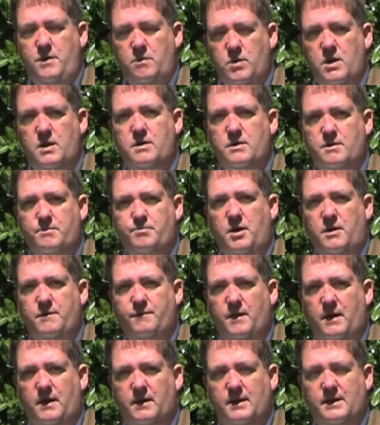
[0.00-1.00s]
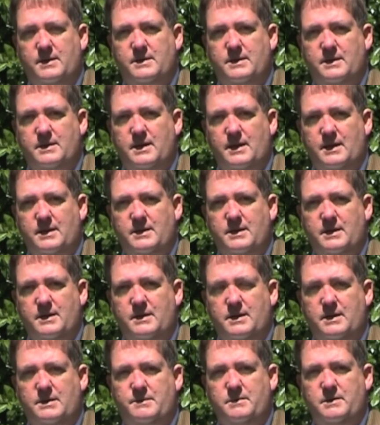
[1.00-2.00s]
work on the profile, as I say,
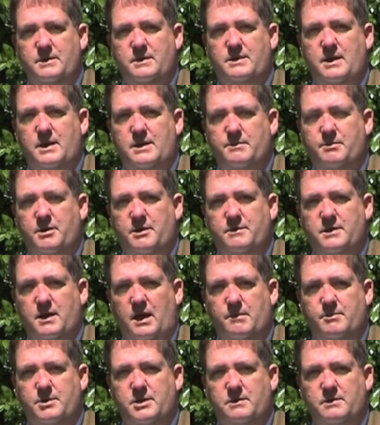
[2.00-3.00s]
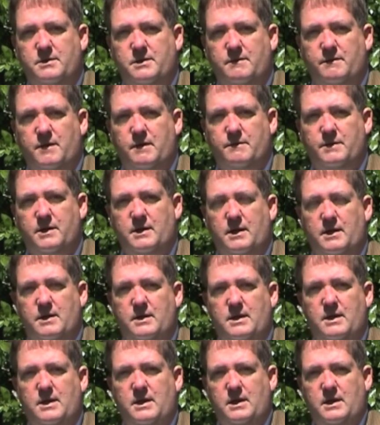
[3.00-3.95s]
it takes a bit of time, it's not sort of overnight.